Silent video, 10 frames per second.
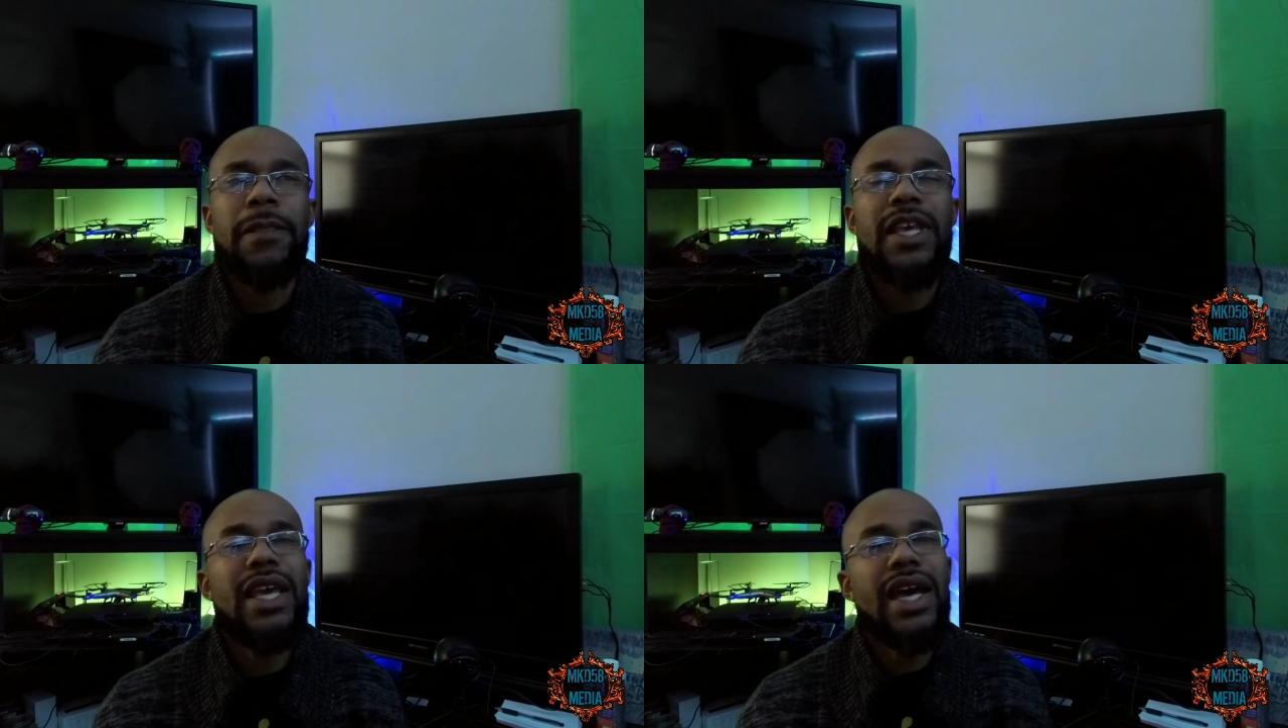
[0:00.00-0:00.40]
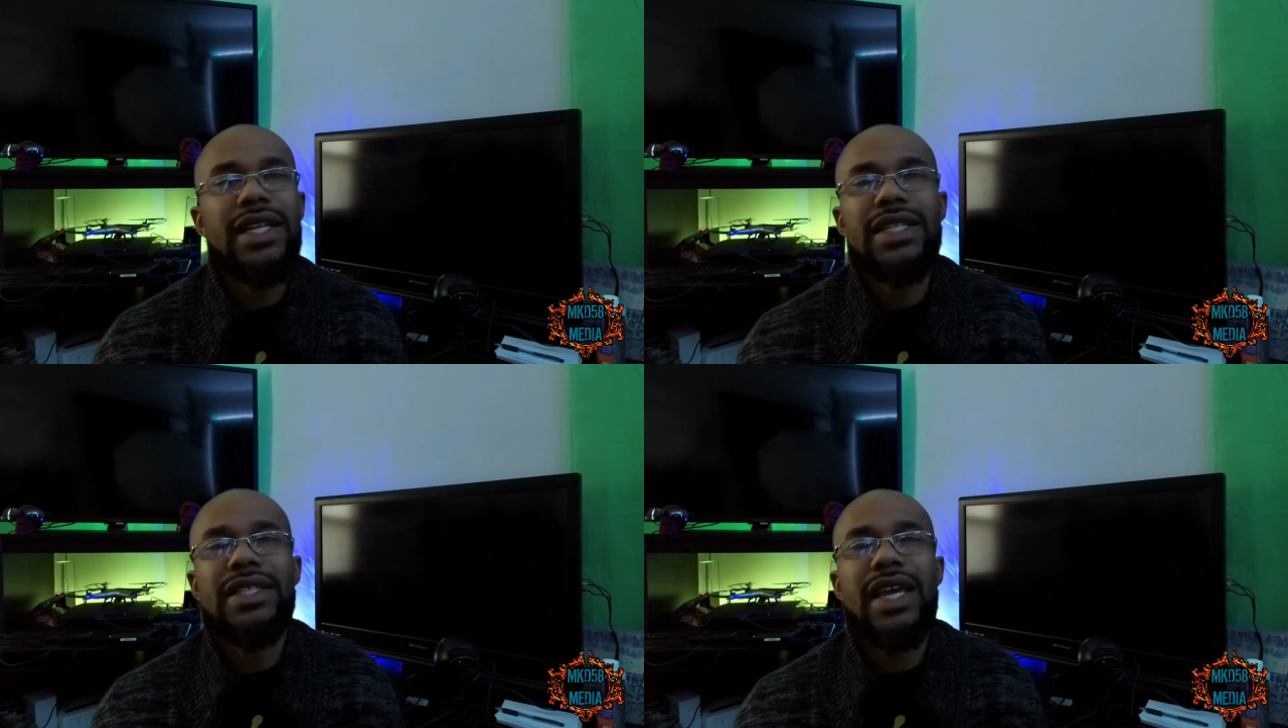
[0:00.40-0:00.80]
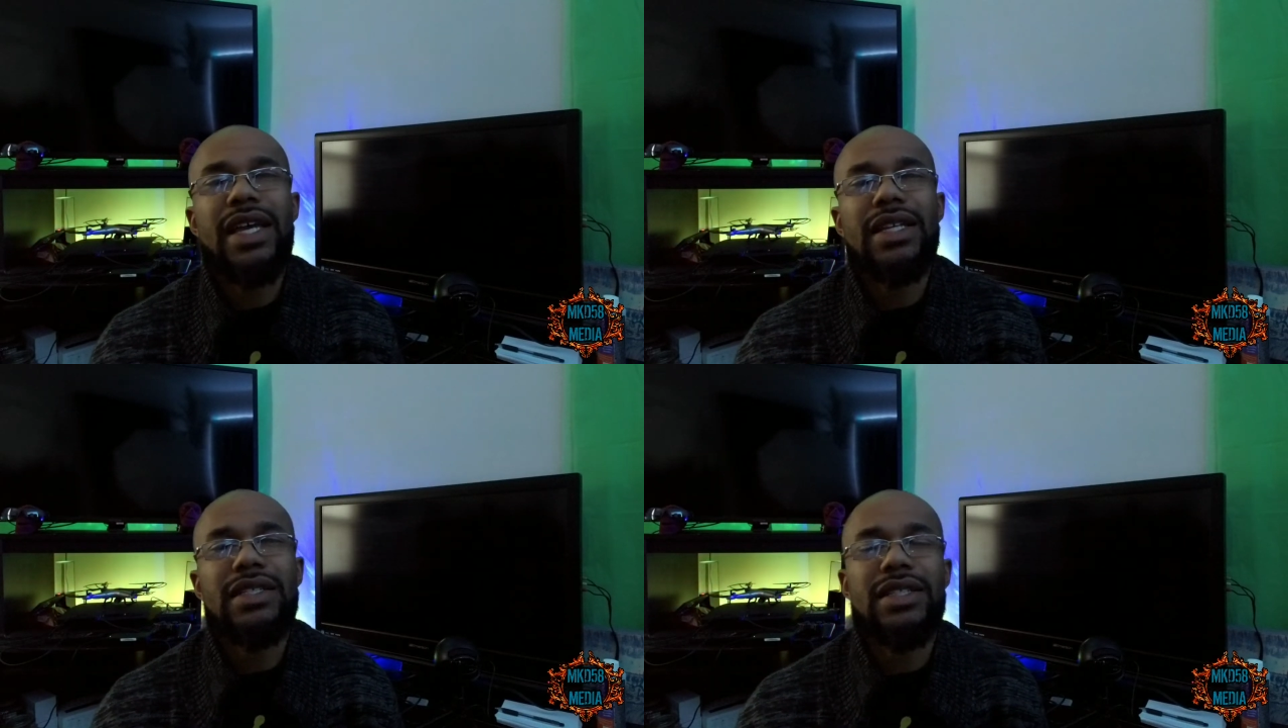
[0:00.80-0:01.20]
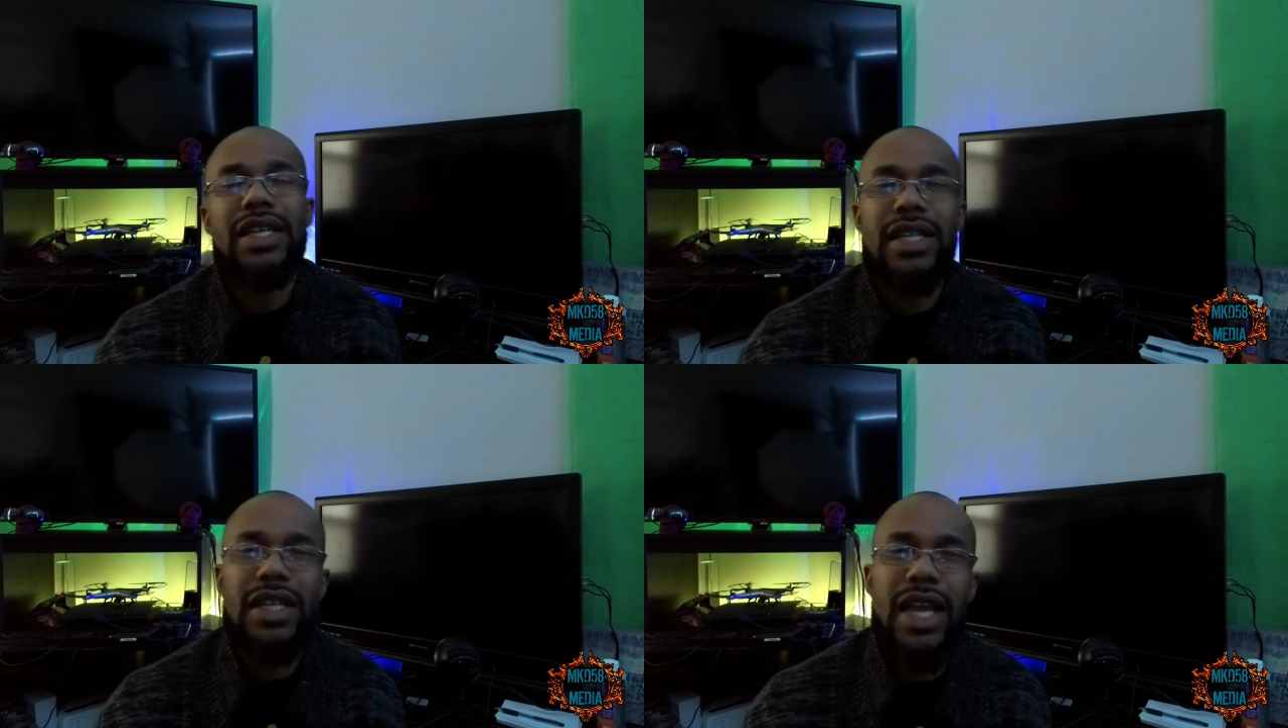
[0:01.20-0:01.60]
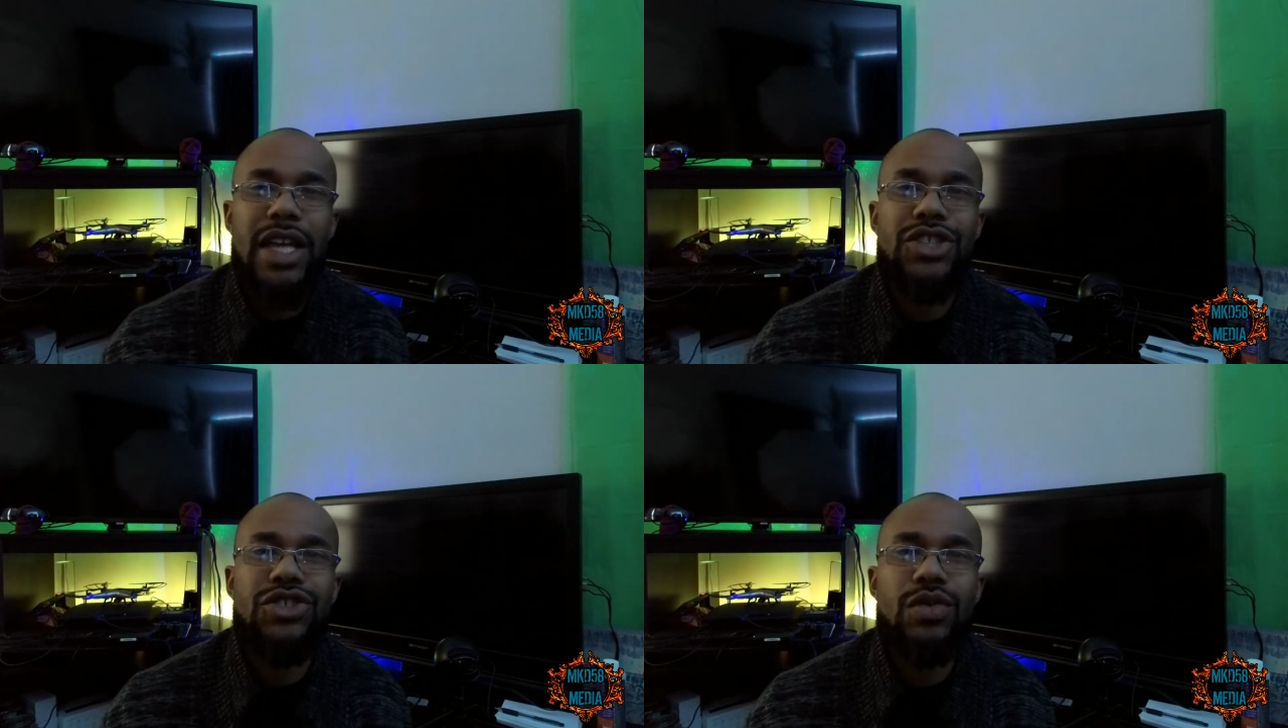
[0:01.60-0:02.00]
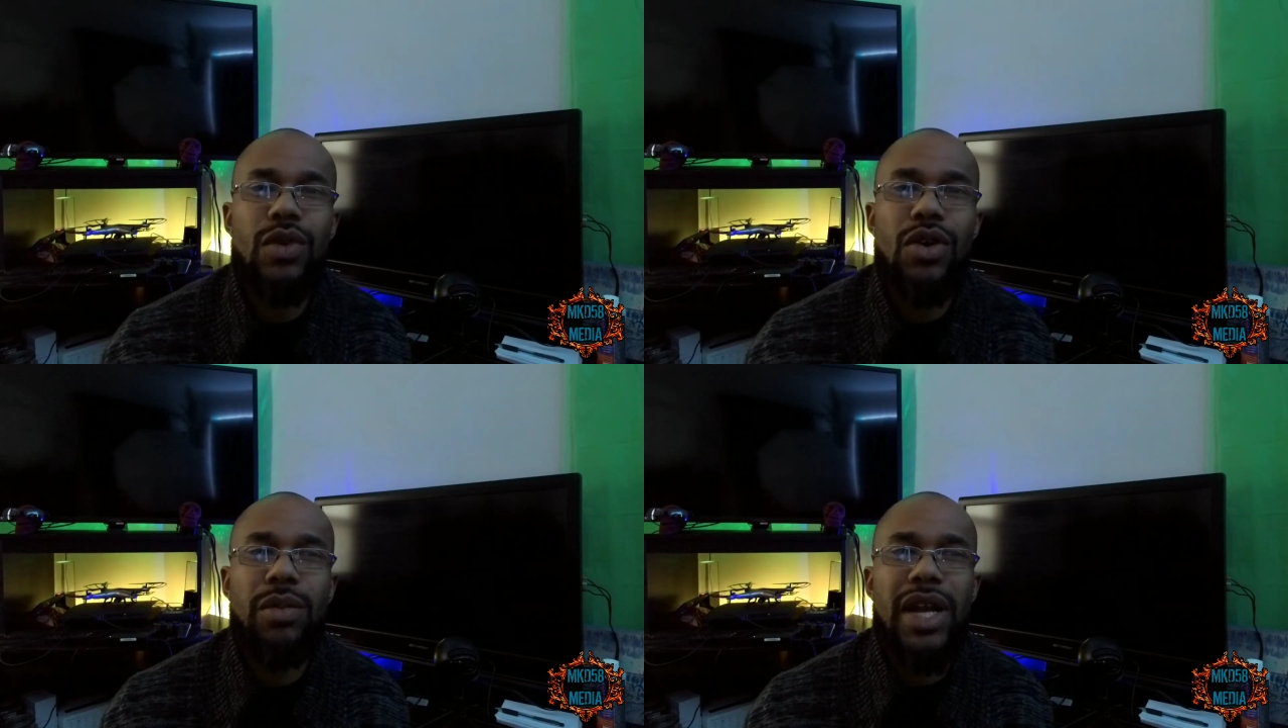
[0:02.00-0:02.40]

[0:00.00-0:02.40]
He had his hands in H2O,